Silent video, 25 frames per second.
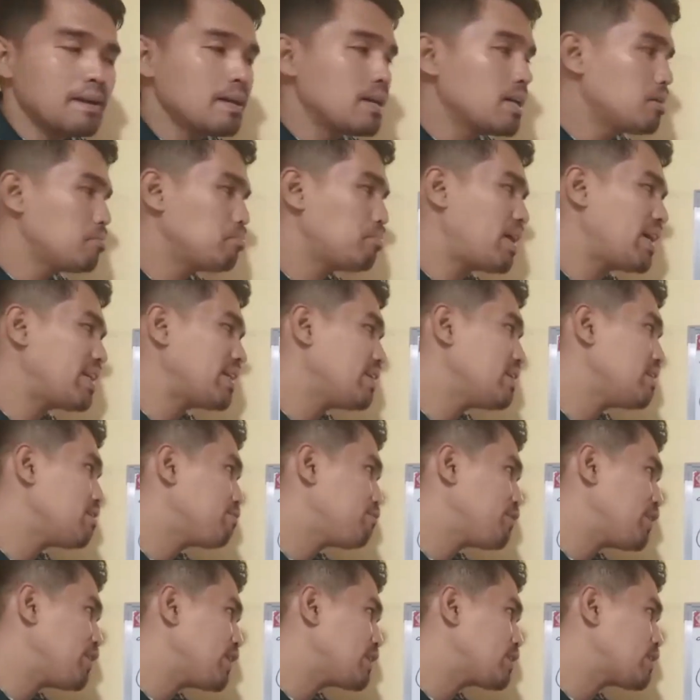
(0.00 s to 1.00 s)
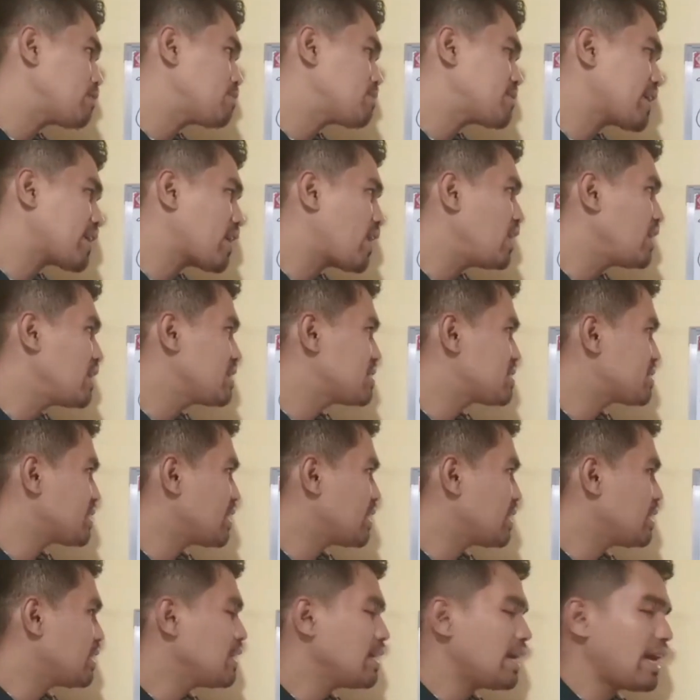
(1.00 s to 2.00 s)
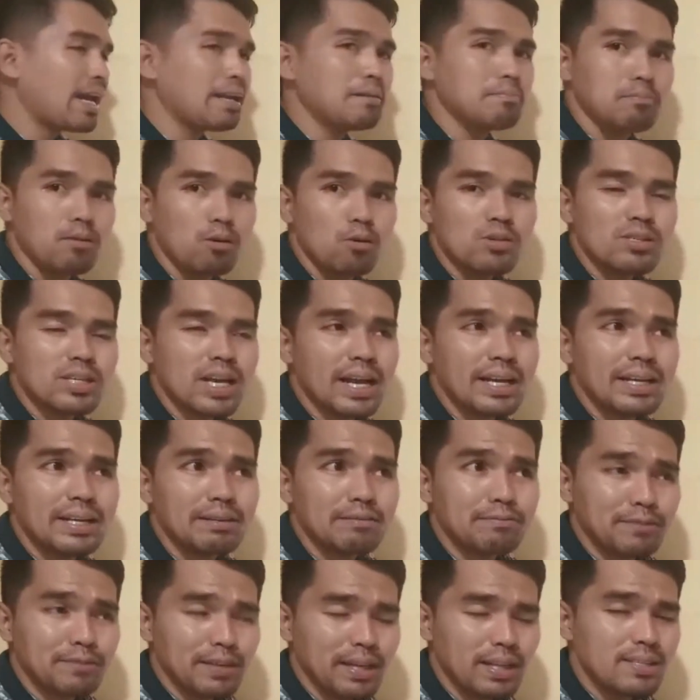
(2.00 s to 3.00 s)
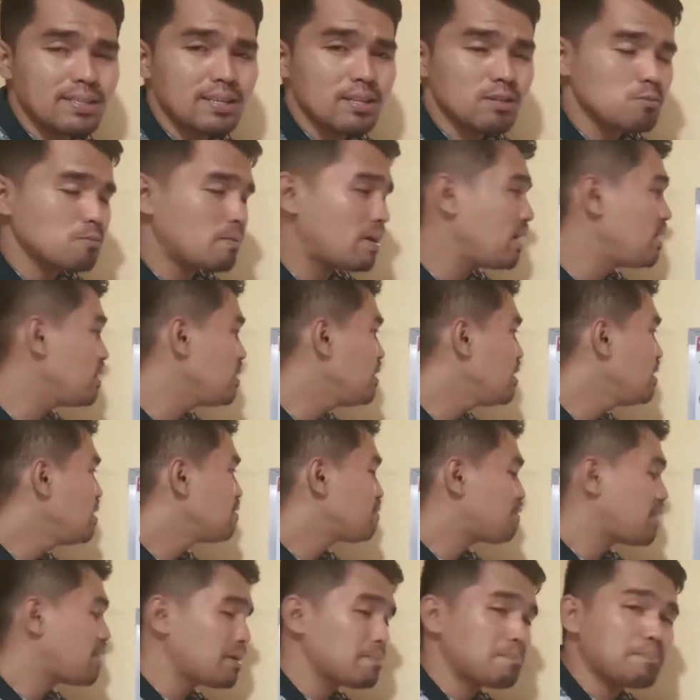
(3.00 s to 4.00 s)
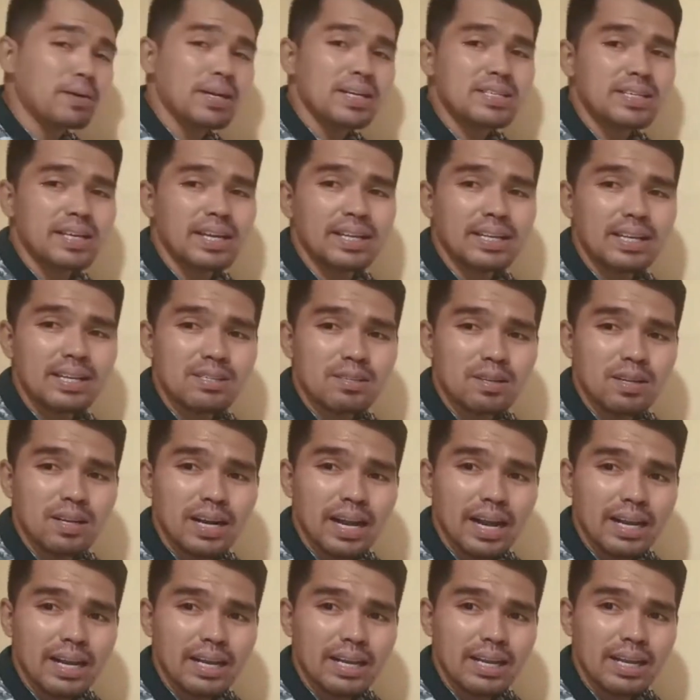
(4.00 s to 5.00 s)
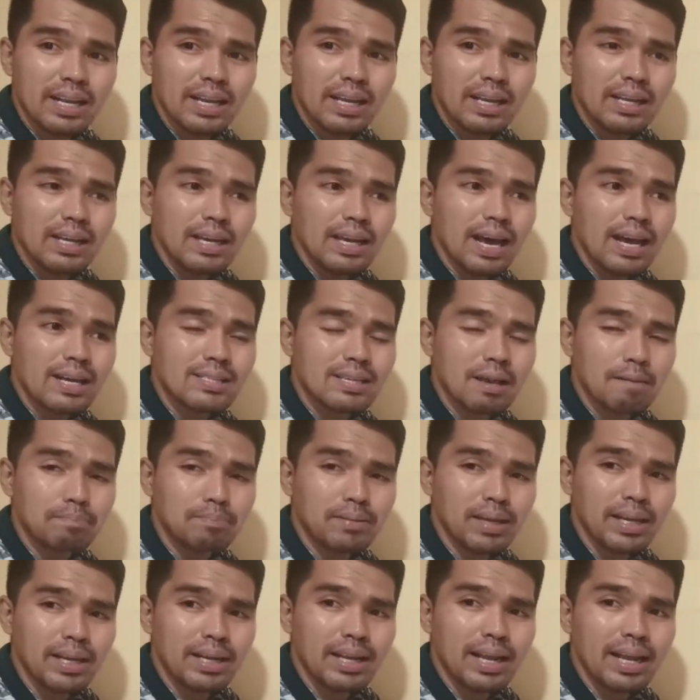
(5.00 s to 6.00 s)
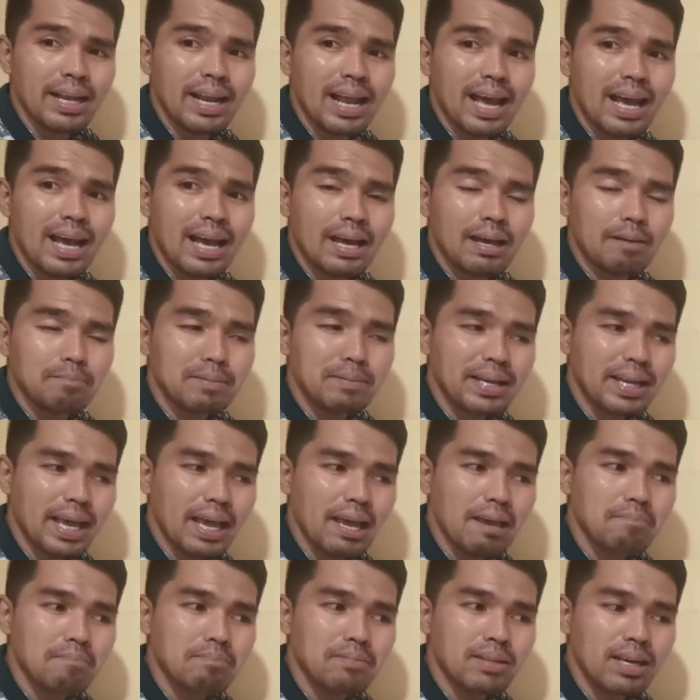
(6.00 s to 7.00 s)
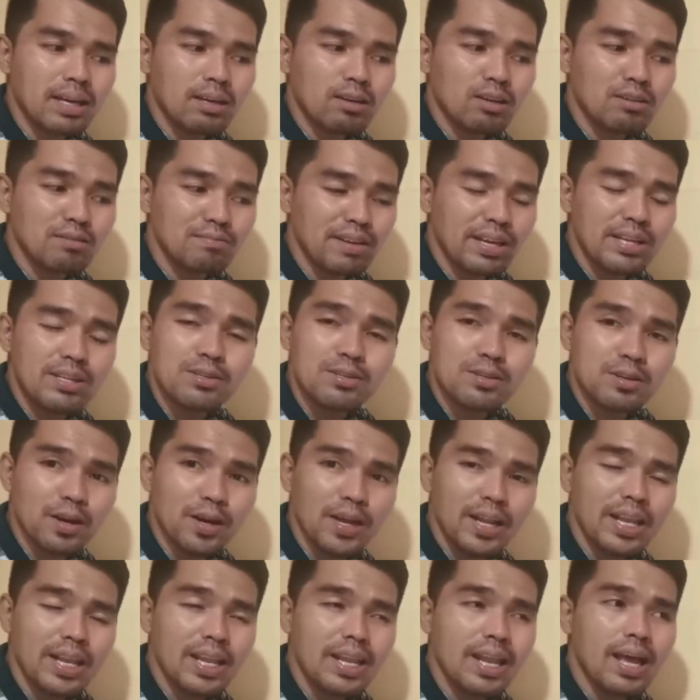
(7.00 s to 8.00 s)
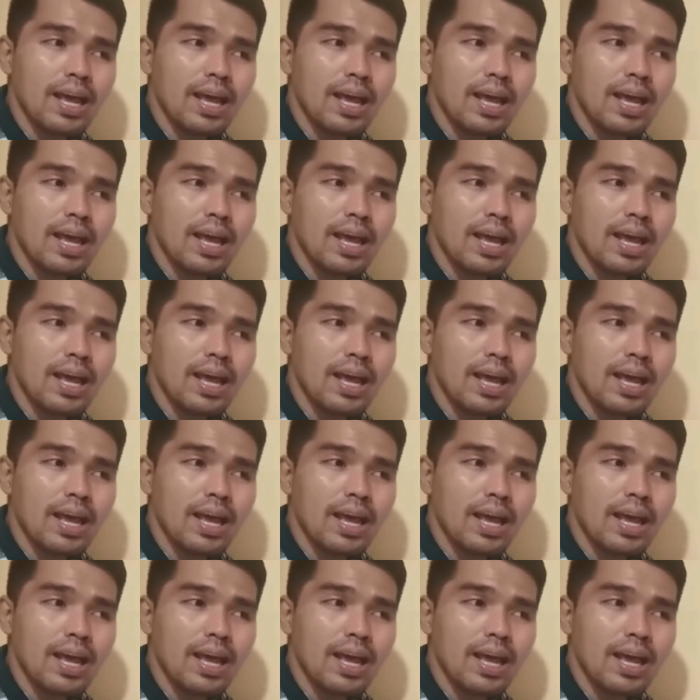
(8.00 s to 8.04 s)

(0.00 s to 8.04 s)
But in the field of psychology and most other fields as well, 5% is already accepted and became the conventional